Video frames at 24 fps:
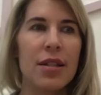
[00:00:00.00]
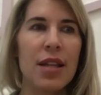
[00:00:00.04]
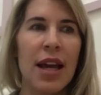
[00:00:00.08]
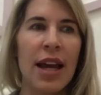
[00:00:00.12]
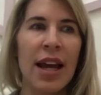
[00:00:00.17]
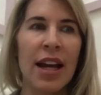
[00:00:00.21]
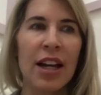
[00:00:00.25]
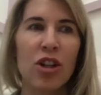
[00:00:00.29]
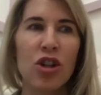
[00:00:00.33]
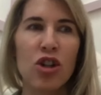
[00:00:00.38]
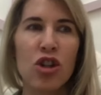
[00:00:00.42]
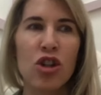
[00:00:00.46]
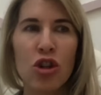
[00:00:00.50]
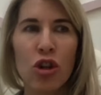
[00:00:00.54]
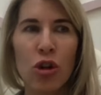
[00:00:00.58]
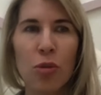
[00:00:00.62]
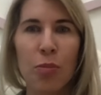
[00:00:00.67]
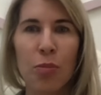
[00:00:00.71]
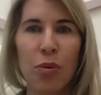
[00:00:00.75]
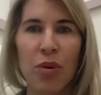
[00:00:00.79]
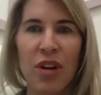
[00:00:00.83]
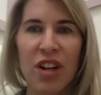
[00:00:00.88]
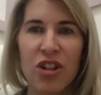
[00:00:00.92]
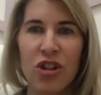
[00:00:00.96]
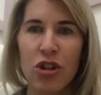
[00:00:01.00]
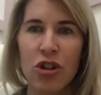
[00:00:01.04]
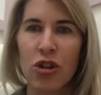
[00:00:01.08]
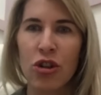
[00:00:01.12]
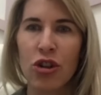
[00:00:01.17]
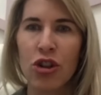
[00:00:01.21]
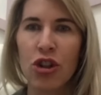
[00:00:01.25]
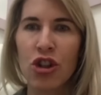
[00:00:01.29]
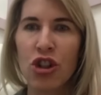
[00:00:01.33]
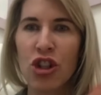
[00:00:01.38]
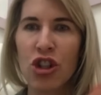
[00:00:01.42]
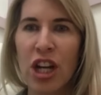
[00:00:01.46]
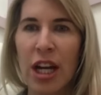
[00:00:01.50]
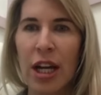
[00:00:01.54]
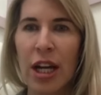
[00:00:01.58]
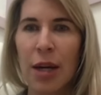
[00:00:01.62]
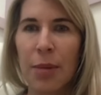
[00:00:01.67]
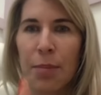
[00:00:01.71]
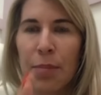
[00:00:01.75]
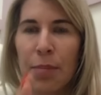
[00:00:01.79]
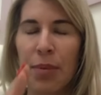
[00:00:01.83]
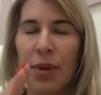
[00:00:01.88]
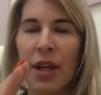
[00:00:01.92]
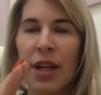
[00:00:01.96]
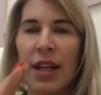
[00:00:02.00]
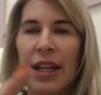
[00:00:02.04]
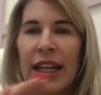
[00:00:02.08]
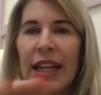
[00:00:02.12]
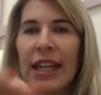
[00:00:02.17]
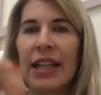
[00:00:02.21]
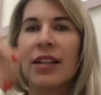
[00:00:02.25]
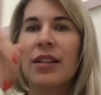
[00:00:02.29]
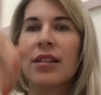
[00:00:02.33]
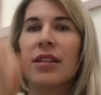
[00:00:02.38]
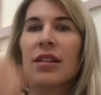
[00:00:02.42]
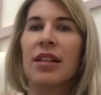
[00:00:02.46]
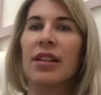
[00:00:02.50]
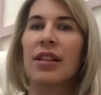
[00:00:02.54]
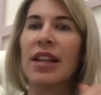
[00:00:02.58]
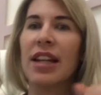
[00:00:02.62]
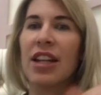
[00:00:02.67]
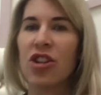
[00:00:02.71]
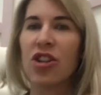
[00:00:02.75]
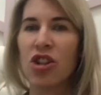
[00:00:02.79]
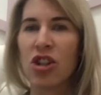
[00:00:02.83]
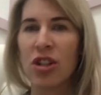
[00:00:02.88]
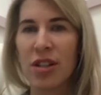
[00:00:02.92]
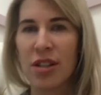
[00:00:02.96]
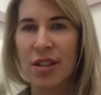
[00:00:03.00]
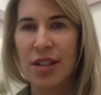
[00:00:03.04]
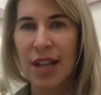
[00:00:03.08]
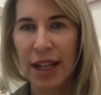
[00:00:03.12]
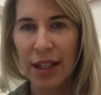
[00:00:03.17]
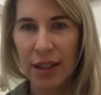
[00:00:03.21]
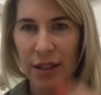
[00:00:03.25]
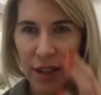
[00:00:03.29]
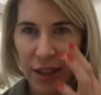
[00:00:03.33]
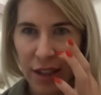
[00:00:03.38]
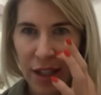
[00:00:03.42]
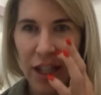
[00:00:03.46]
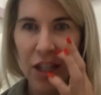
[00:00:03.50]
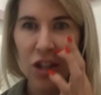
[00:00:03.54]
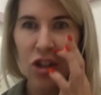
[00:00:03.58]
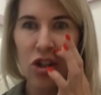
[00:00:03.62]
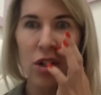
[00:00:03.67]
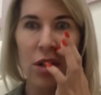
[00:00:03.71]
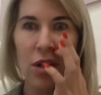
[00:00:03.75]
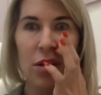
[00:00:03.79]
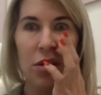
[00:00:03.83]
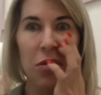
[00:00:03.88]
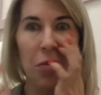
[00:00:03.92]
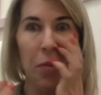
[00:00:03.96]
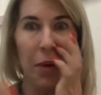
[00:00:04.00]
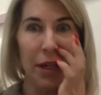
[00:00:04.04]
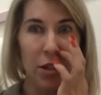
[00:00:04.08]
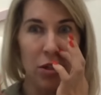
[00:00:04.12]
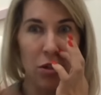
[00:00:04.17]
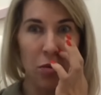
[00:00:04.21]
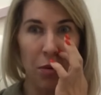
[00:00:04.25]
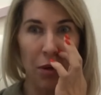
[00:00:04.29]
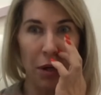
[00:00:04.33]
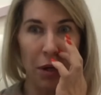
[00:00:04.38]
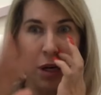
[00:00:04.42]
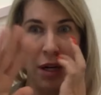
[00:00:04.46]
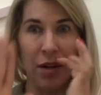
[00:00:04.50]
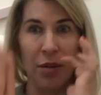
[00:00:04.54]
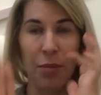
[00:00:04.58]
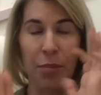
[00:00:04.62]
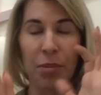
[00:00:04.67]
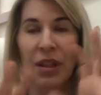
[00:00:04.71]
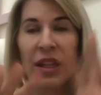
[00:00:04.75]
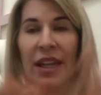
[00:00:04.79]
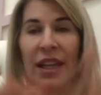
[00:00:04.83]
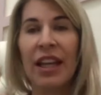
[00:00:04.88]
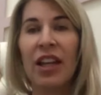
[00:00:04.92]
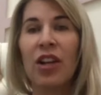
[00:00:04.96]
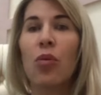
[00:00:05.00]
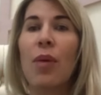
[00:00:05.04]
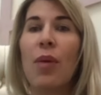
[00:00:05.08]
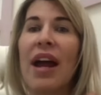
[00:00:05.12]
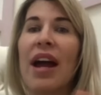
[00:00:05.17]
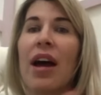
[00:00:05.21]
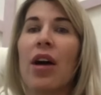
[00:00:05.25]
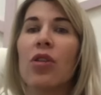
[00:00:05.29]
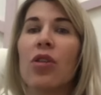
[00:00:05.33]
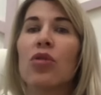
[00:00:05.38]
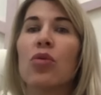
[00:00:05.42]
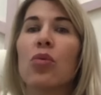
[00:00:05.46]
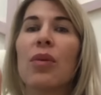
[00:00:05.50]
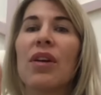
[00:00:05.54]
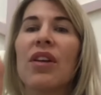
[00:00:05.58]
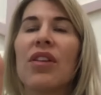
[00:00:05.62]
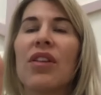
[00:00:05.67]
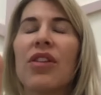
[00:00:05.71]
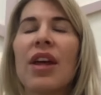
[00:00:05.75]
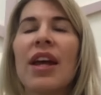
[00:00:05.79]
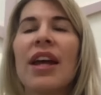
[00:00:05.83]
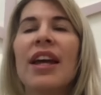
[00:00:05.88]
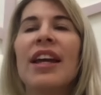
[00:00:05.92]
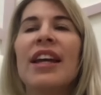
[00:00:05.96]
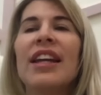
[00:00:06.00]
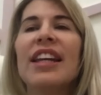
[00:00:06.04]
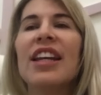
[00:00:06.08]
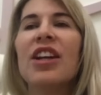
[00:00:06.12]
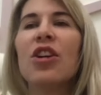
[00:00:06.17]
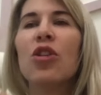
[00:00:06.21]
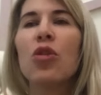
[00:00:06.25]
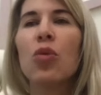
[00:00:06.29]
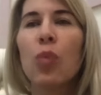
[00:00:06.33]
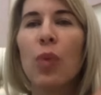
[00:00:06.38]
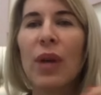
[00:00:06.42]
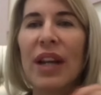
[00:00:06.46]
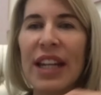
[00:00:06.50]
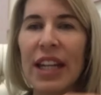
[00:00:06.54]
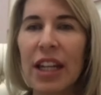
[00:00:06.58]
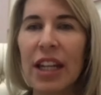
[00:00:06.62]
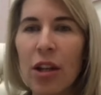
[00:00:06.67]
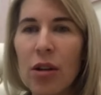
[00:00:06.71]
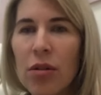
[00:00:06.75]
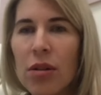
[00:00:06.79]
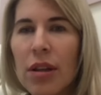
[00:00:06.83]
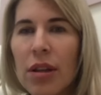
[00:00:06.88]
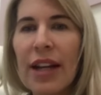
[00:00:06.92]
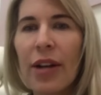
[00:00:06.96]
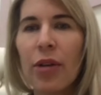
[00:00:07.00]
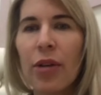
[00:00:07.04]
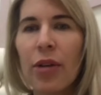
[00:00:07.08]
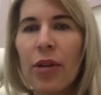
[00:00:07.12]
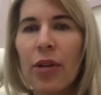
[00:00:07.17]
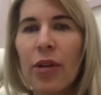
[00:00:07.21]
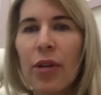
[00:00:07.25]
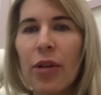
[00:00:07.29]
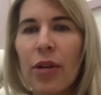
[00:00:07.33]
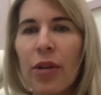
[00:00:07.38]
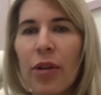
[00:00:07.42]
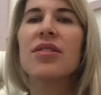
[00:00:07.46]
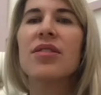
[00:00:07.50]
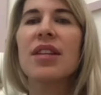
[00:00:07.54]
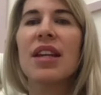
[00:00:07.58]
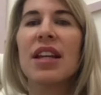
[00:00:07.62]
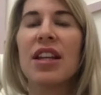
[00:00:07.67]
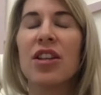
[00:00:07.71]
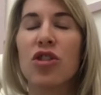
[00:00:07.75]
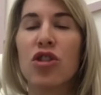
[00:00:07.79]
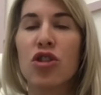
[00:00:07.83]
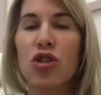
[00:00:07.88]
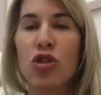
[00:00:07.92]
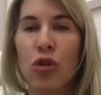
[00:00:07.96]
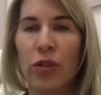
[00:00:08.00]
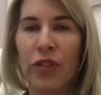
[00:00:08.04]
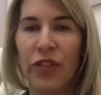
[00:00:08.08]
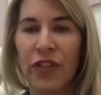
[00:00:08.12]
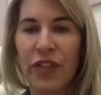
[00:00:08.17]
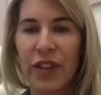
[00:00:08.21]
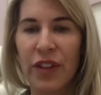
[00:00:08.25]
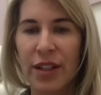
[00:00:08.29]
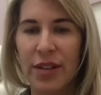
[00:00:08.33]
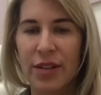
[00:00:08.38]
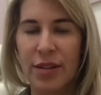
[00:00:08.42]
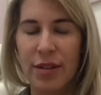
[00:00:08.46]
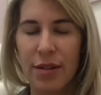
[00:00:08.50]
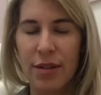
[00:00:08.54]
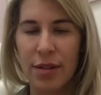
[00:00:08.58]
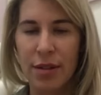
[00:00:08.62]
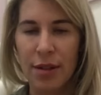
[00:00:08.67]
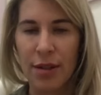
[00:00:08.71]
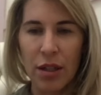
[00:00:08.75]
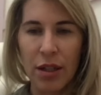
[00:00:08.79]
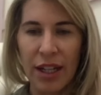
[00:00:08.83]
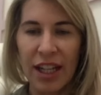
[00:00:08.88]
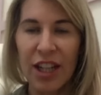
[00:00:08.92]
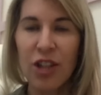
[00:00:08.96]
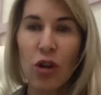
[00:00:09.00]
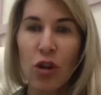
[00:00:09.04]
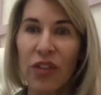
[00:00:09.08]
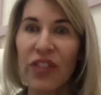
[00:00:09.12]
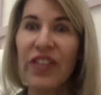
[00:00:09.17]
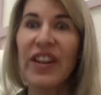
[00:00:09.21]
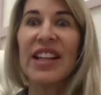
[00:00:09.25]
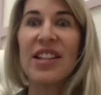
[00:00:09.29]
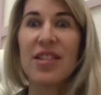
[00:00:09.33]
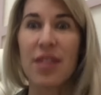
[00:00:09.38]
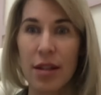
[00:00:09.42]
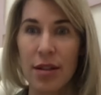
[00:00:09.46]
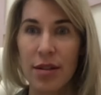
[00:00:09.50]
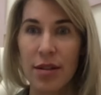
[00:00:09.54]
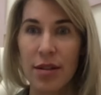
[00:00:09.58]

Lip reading: texture, pressure, shape, inclination, declinations, right? So we're kind of playing around with irregularities in surface interfaces.